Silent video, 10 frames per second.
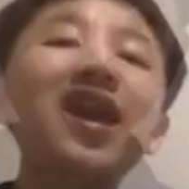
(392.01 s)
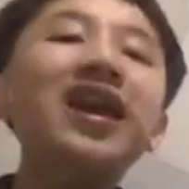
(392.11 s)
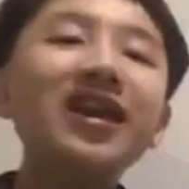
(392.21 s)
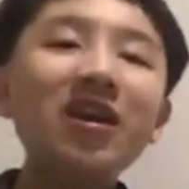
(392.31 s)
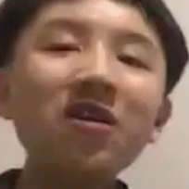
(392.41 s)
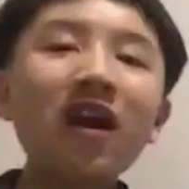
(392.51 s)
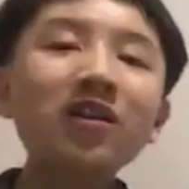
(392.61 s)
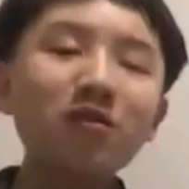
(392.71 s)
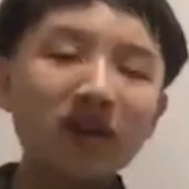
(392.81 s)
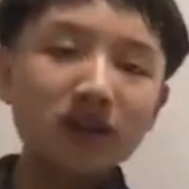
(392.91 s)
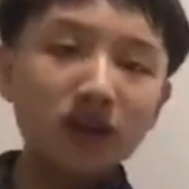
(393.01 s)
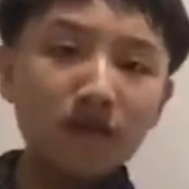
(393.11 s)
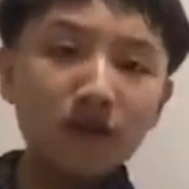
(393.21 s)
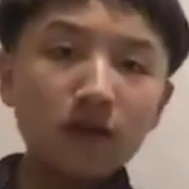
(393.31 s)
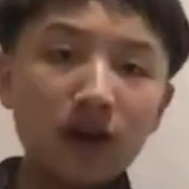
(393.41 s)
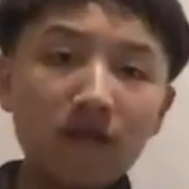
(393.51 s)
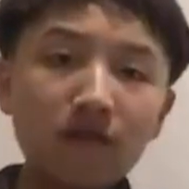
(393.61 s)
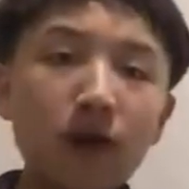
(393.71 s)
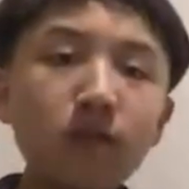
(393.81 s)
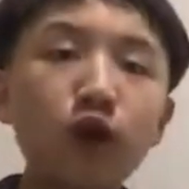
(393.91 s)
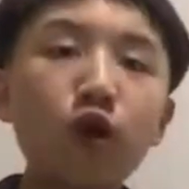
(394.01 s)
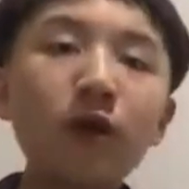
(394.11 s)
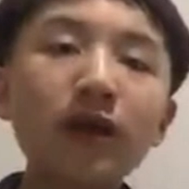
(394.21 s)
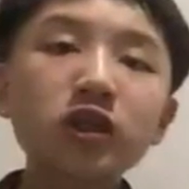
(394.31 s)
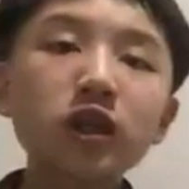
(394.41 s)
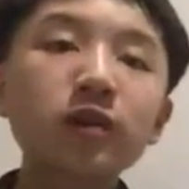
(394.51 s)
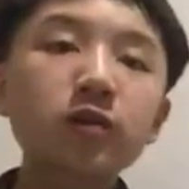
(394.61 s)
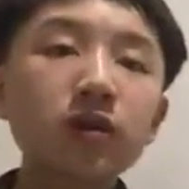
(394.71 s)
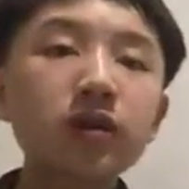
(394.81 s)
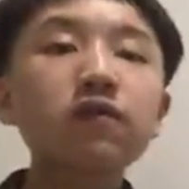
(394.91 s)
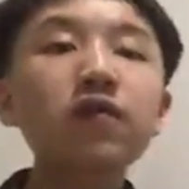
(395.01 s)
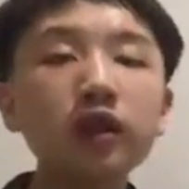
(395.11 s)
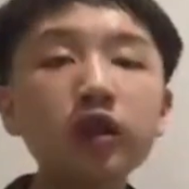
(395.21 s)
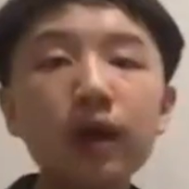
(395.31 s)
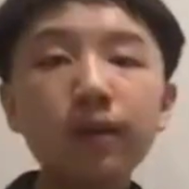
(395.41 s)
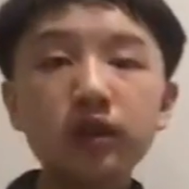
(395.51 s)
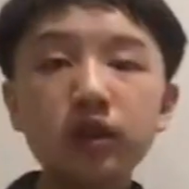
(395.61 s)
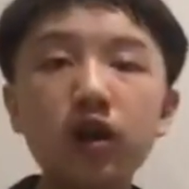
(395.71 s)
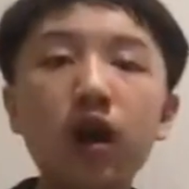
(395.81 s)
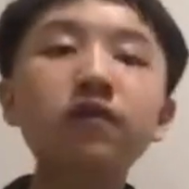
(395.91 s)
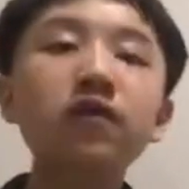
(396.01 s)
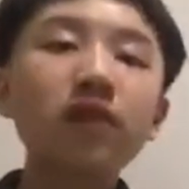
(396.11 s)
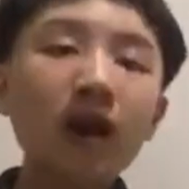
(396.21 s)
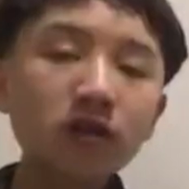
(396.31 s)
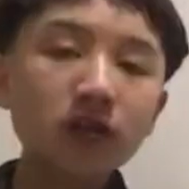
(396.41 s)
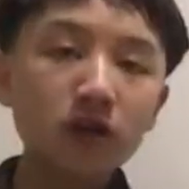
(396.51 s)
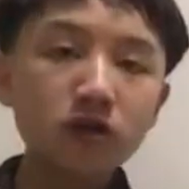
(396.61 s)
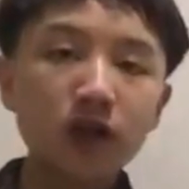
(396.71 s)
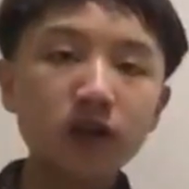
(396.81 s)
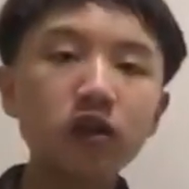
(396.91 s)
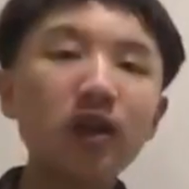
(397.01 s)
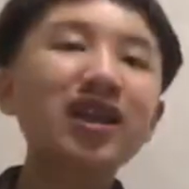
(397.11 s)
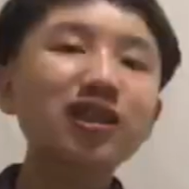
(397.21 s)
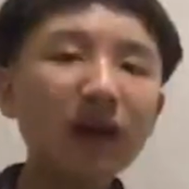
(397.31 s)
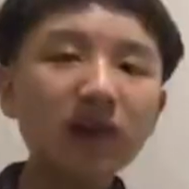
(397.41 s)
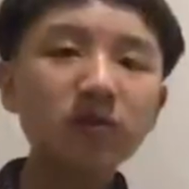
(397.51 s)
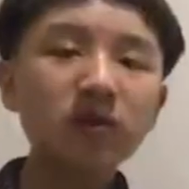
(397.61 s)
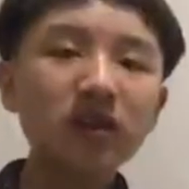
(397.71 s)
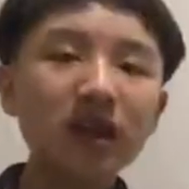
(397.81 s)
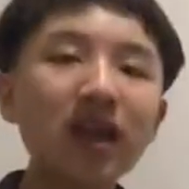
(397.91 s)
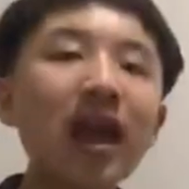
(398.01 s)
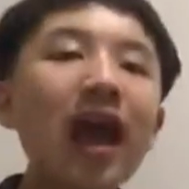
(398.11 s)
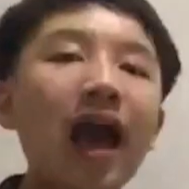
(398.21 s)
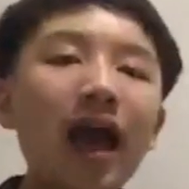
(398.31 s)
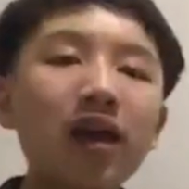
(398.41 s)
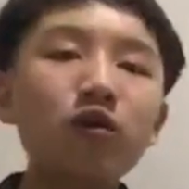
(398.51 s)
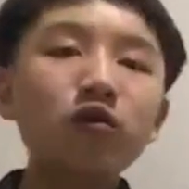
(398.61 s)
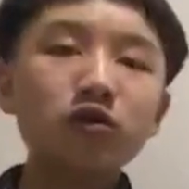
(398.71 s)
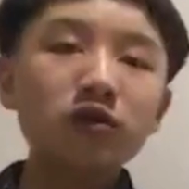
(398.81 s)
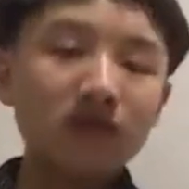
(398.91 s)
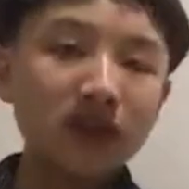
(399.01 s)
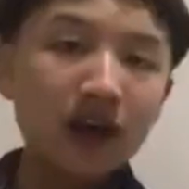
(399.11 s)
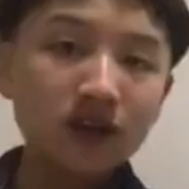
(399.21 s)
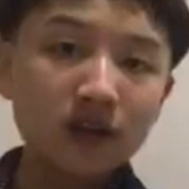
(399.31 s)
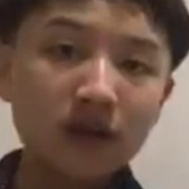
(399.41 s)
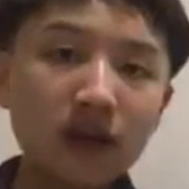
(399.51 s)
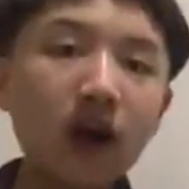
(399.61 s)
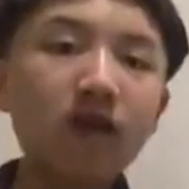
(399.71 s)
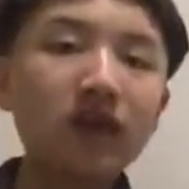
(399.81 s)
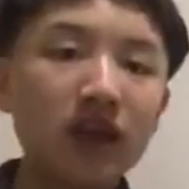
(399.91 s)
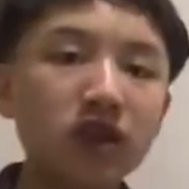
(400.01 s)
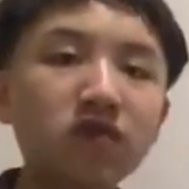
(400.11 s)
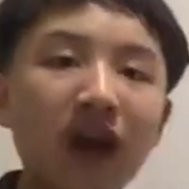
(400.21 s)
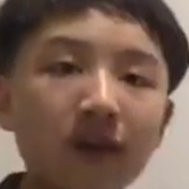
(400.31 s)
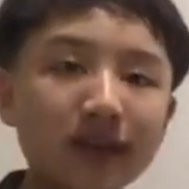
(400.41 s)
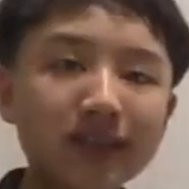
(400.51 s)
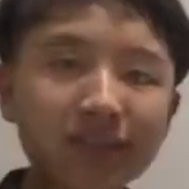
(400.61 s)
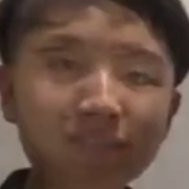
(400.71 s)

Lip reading: Here are the results of the graph from the correlation between the fractal dimension of the virus nanostructure and spike protein, and also the fatality rate of each virus.